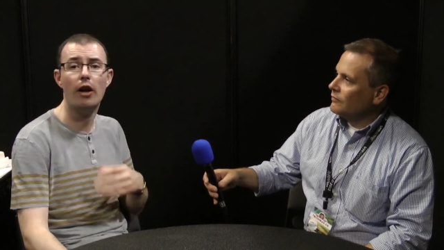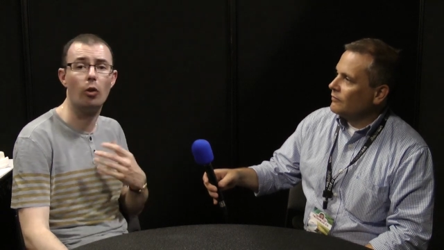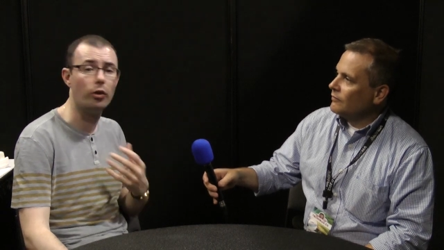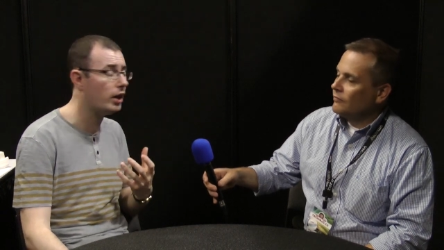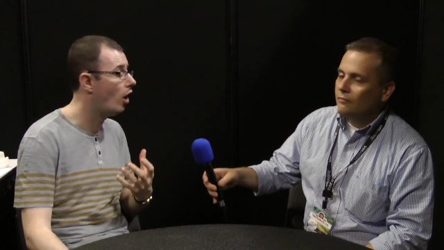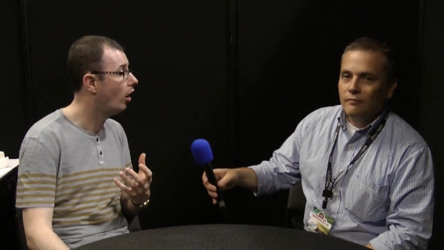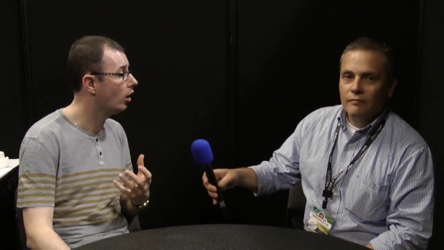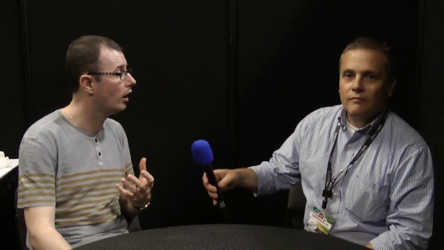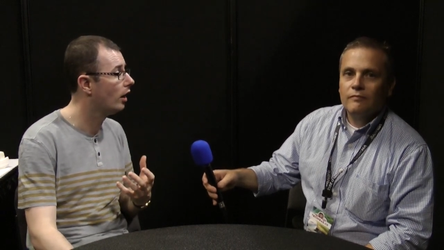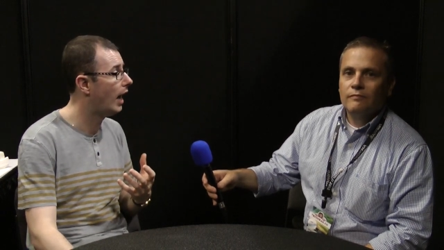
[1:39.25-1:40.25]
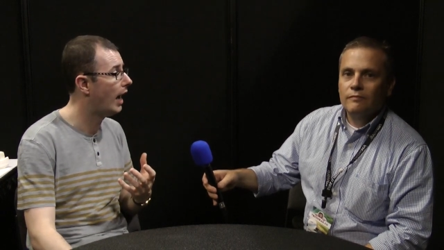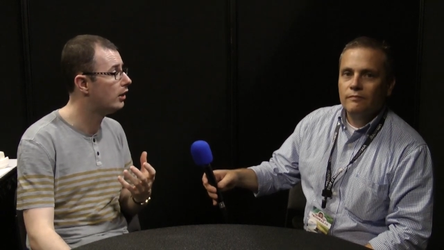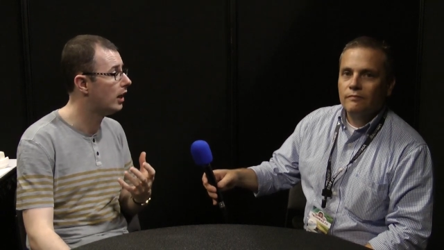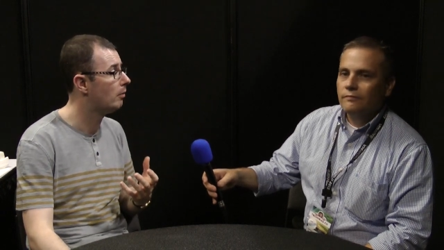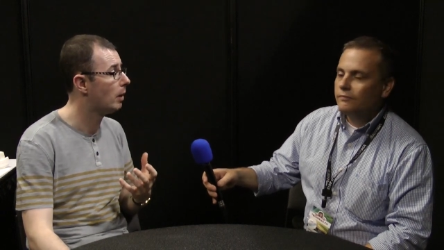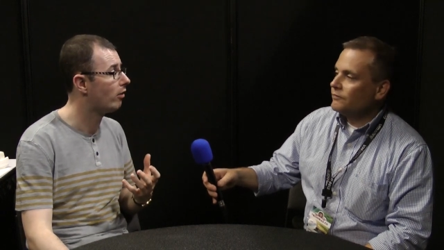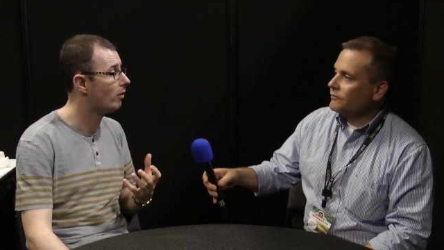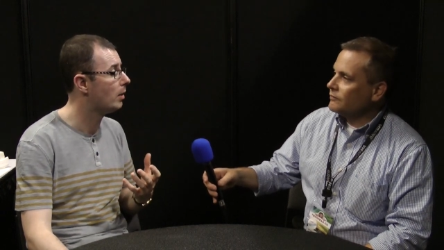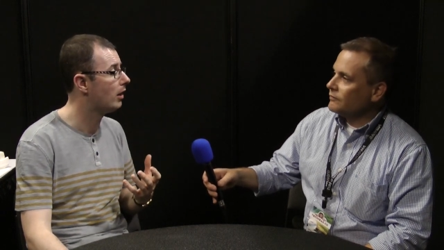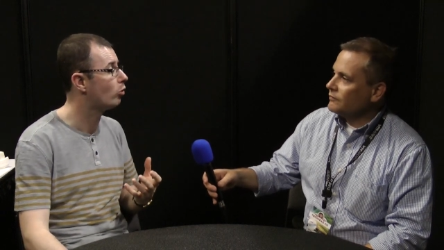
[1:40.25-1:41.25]
Speaker 1: So the Oracle uh,
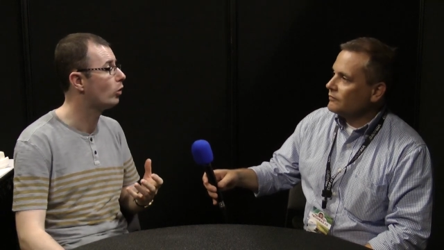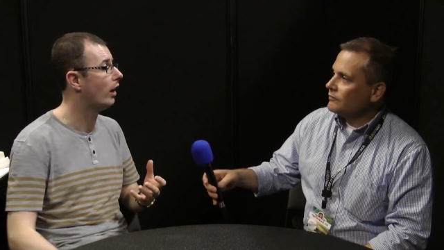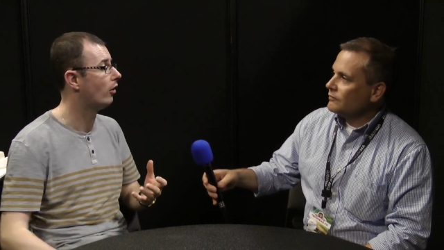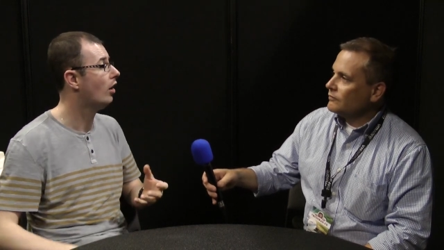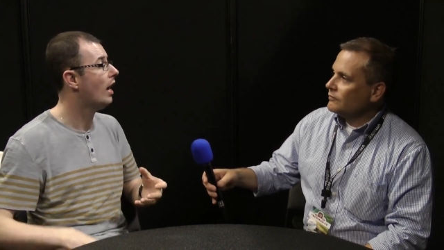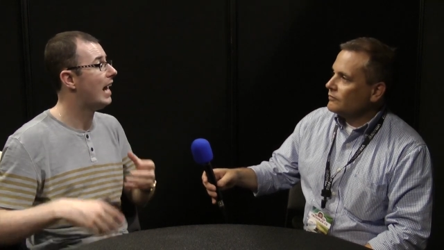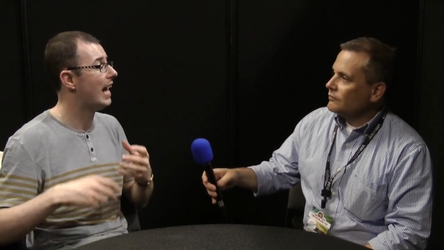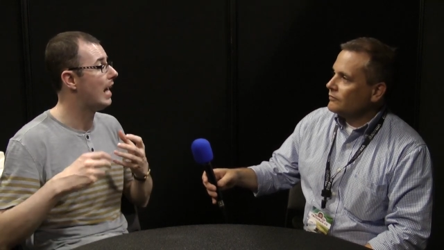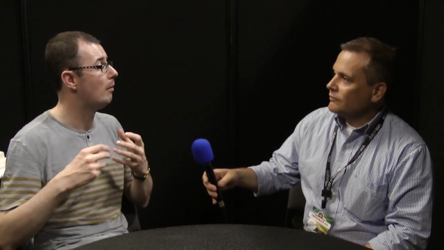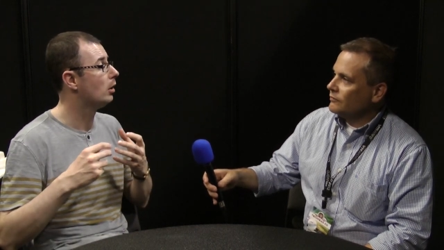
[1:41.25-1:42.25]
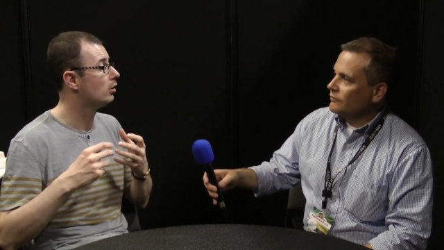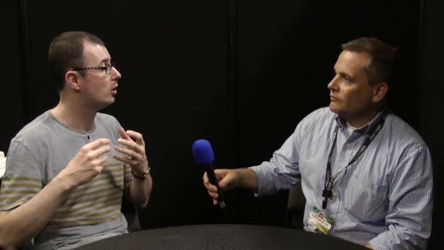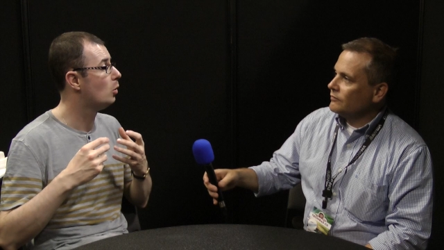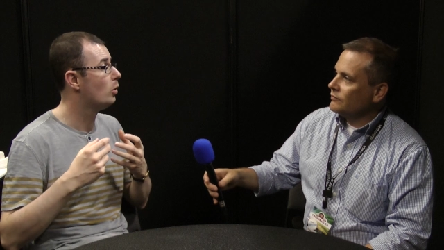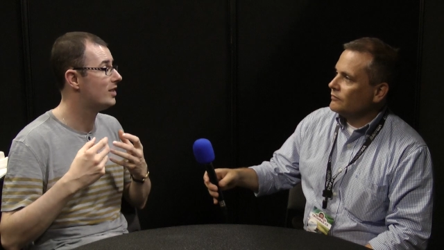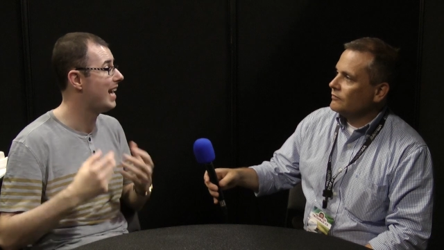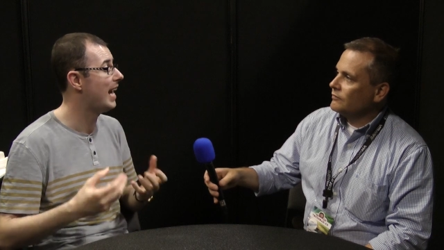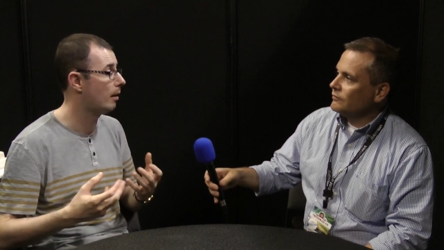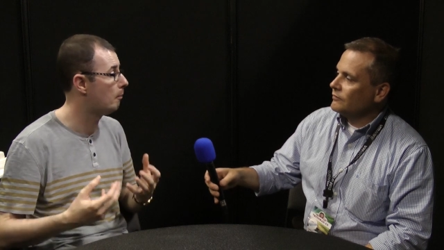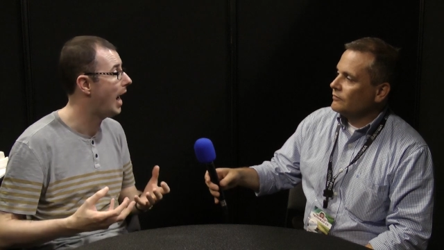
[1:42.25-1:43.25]
database administrator able to
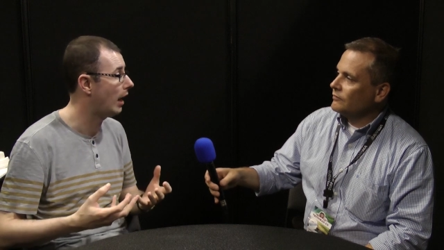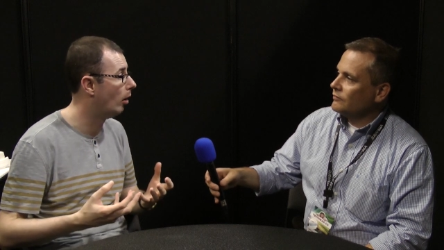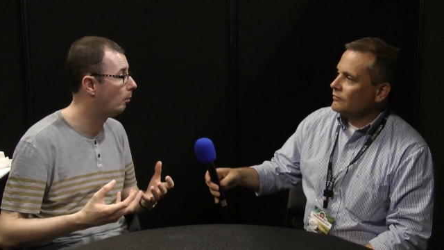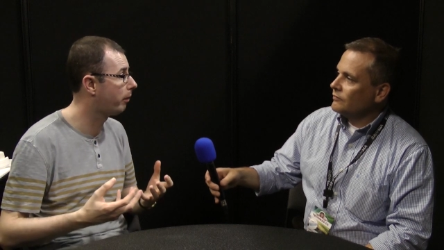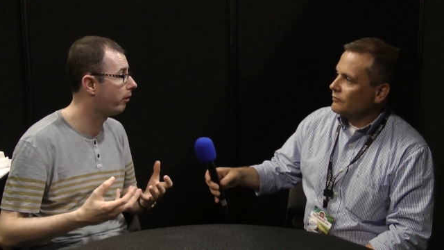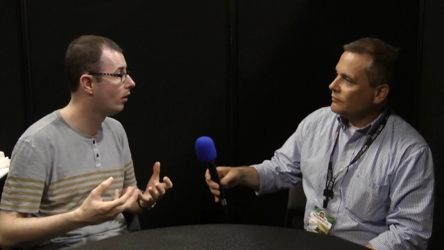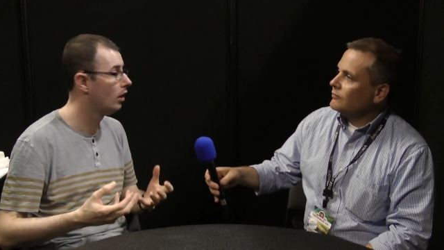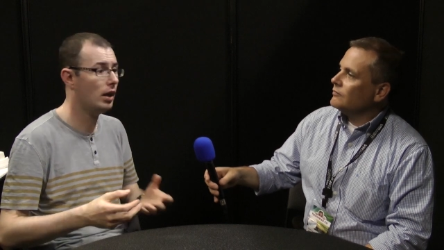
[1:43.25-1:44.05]
take backups